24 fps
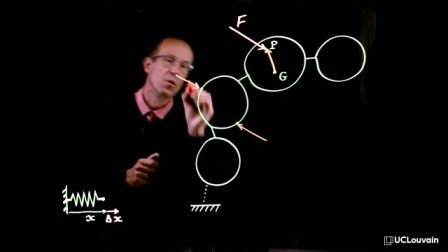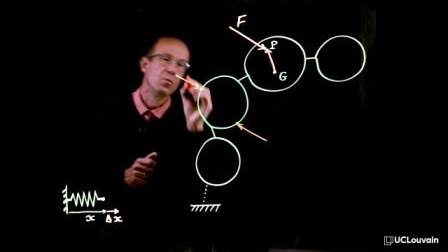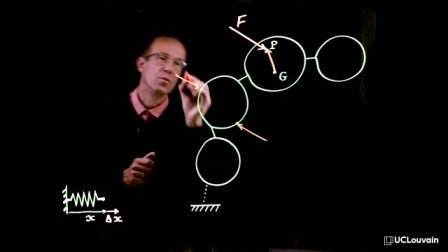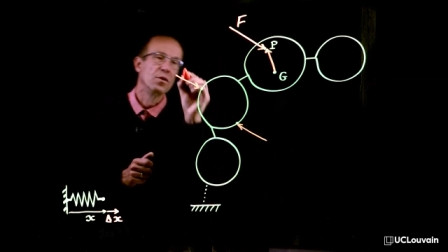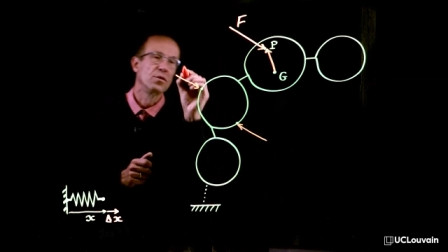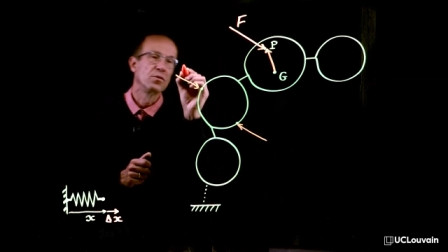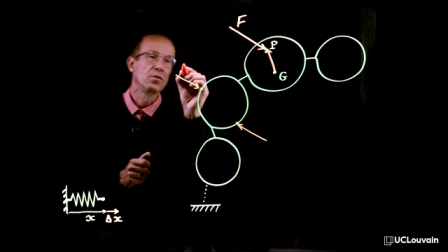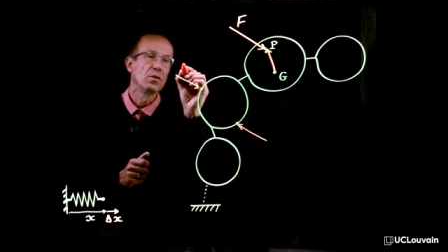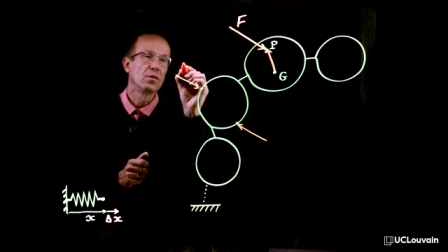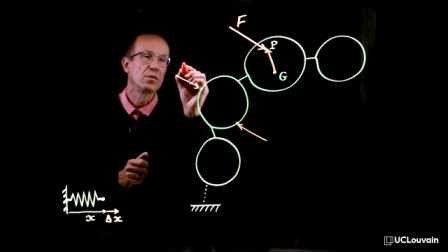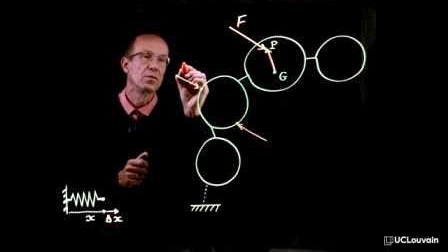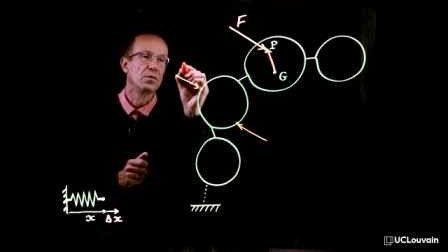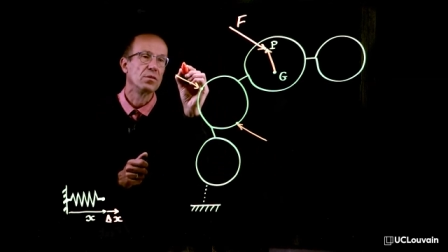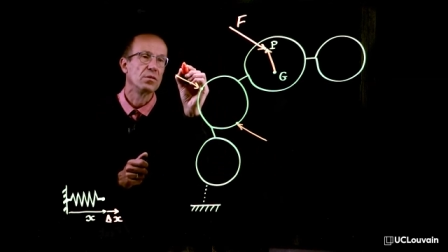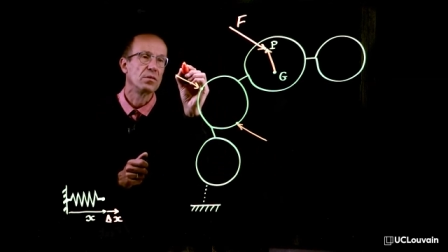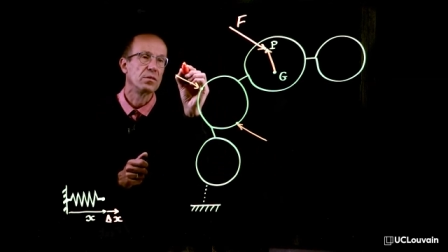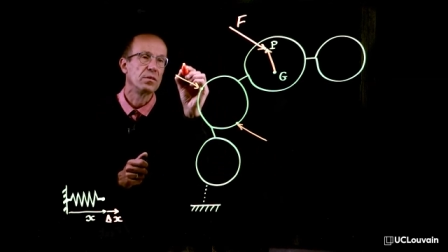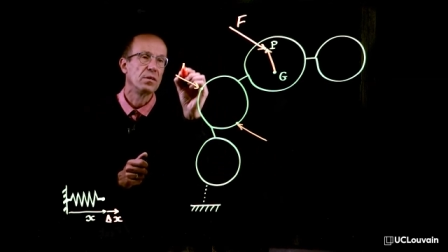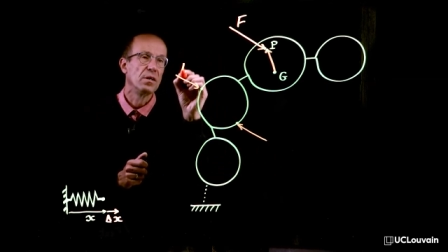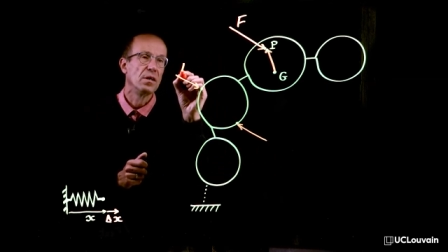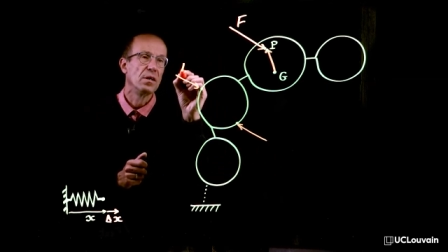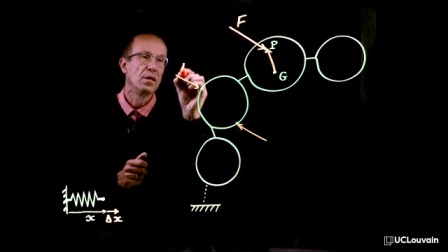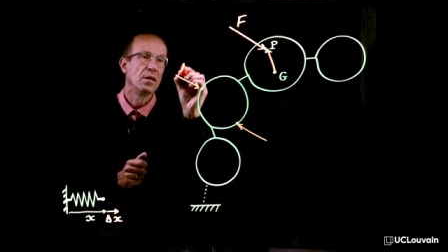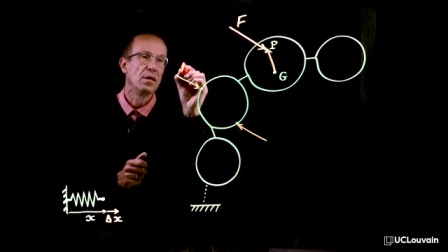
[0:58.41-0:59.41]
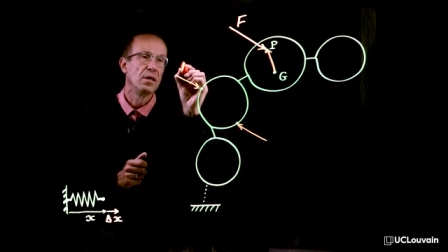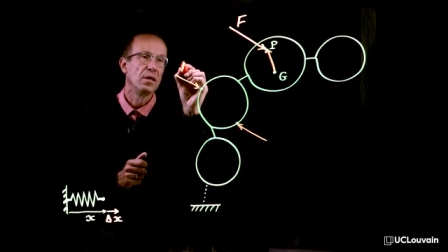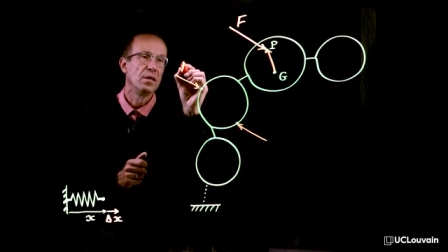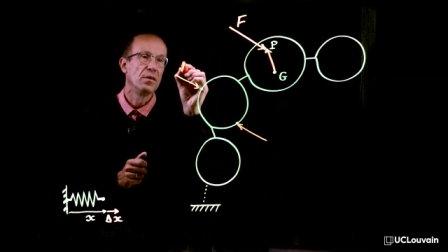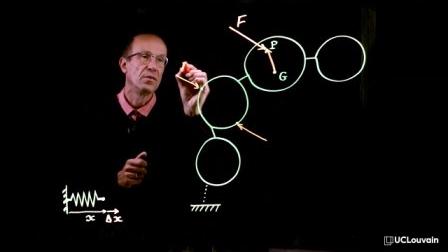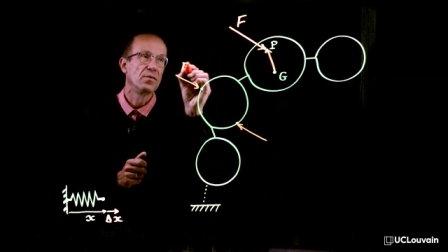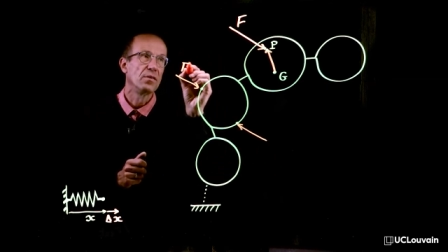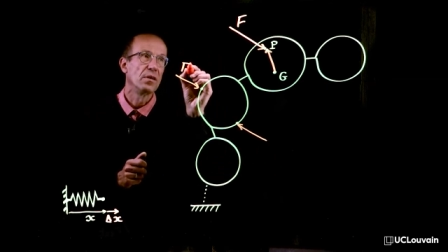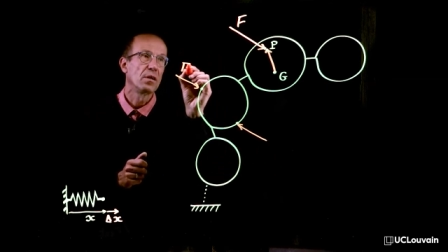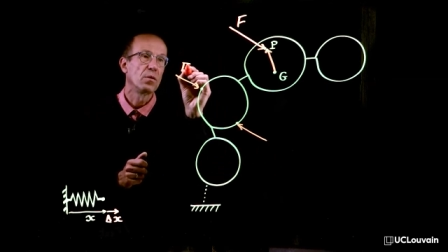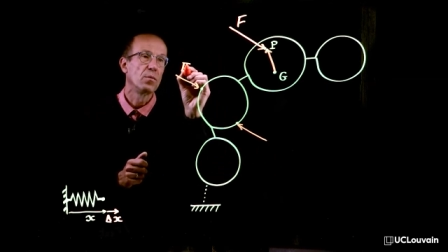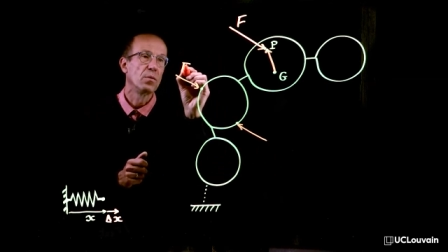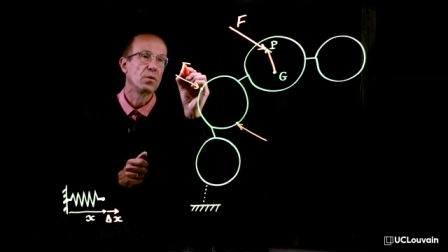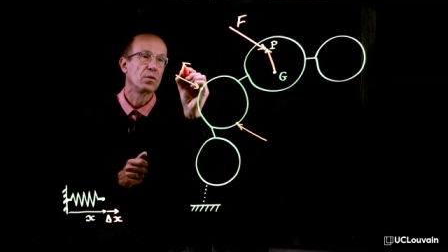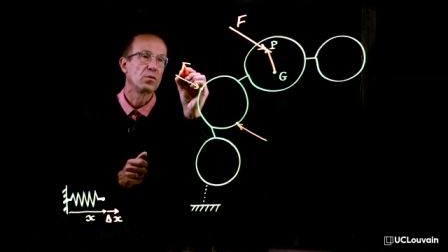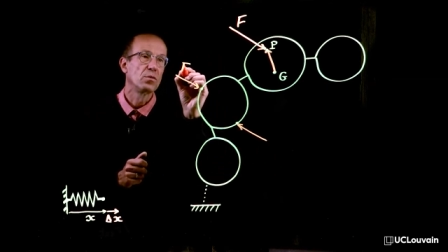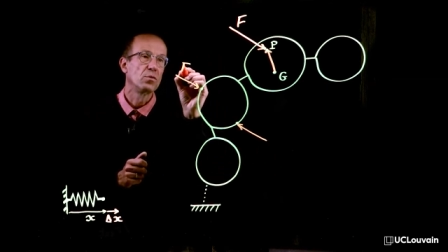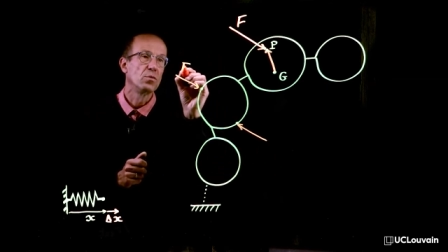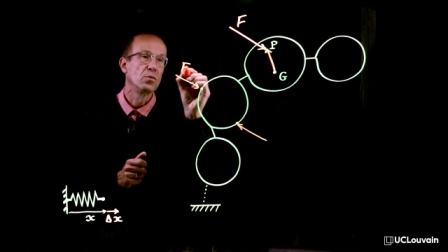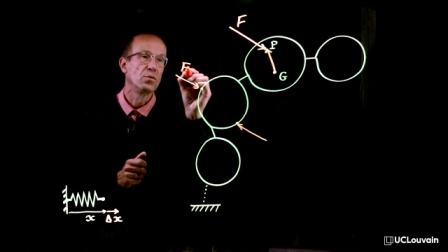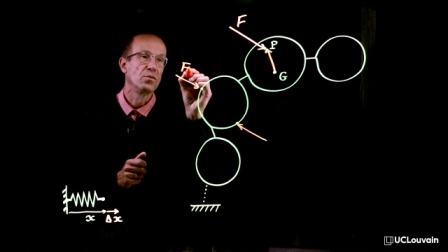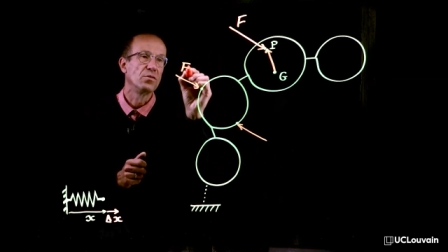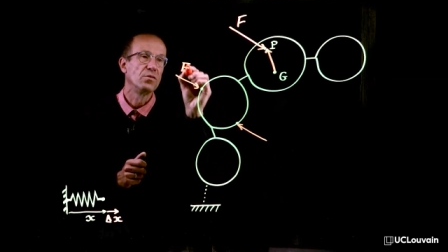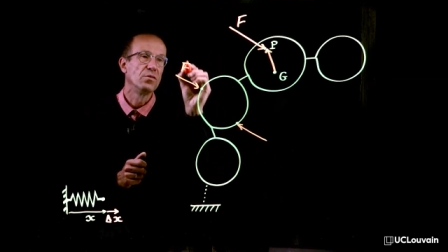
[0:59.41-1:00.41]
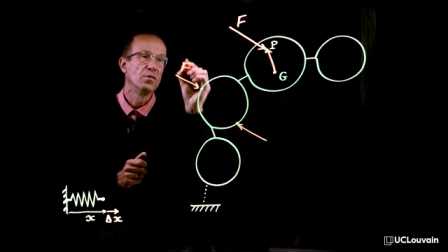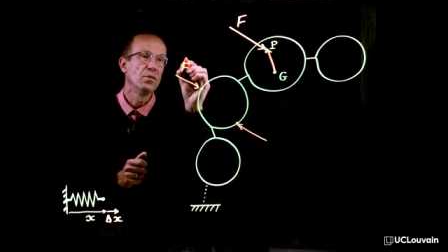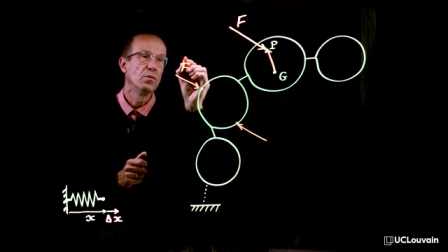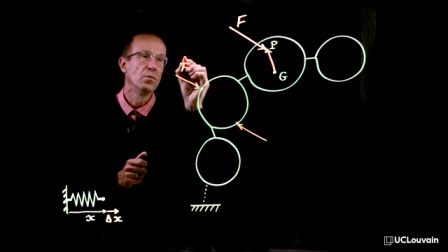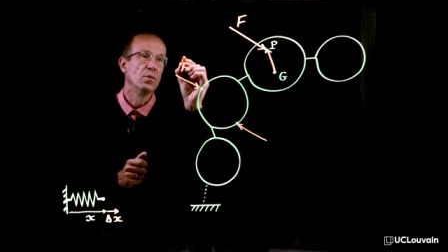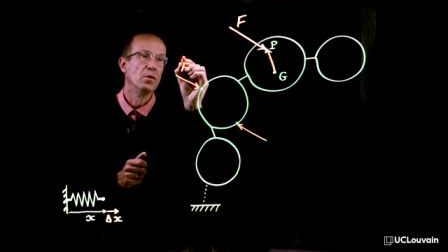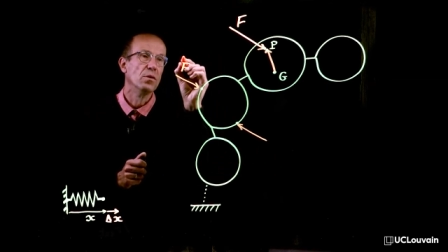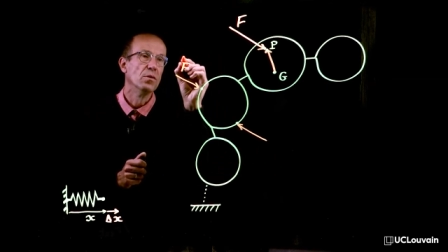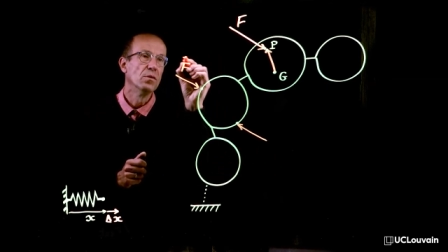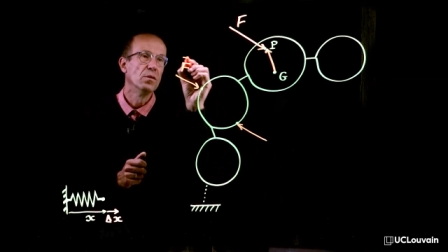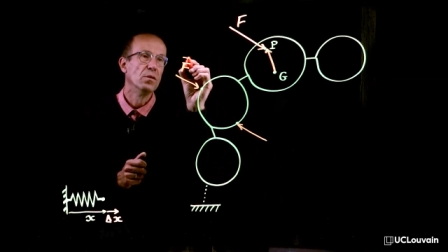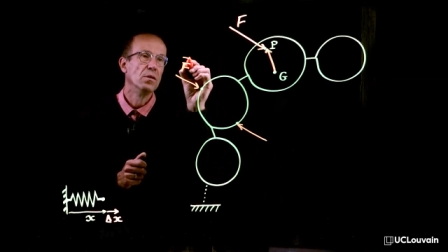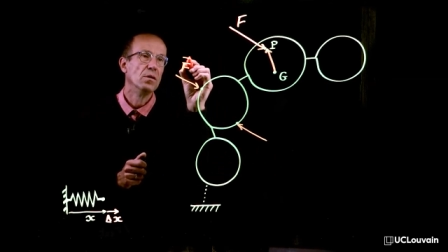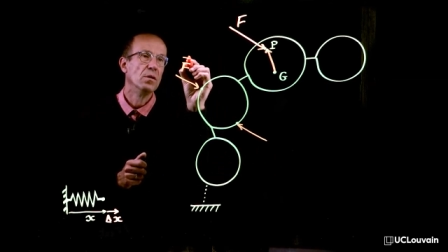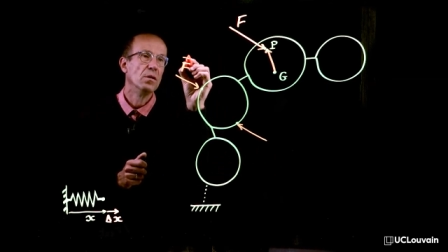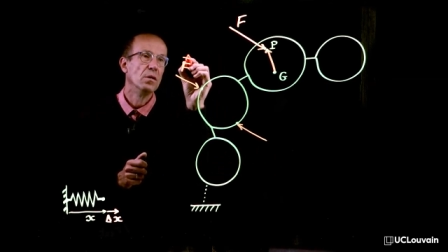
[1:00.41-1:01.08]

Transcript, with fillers: resultant is equal to zero,